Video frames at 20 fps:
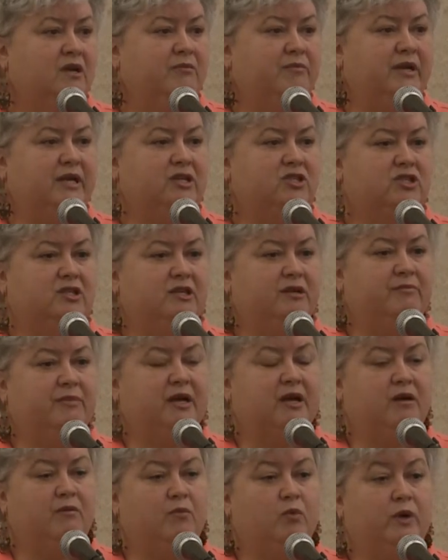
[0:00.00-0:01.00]
because she had
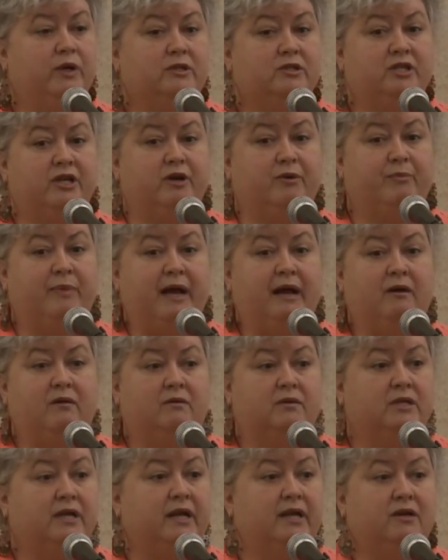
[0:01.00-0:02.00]
become wheelchair
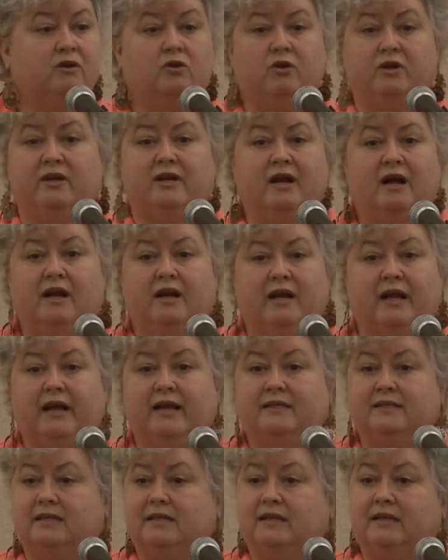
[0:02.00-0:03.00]
bound and could not
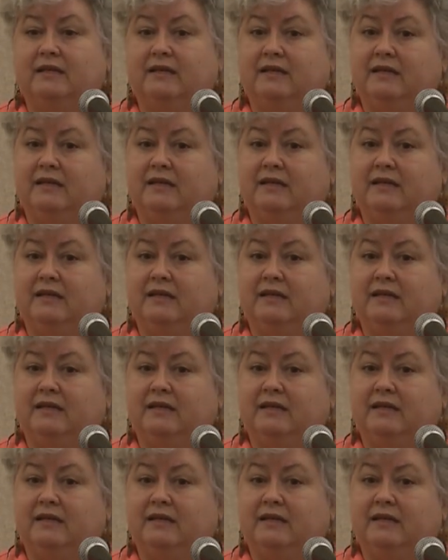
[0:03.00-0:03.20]
exit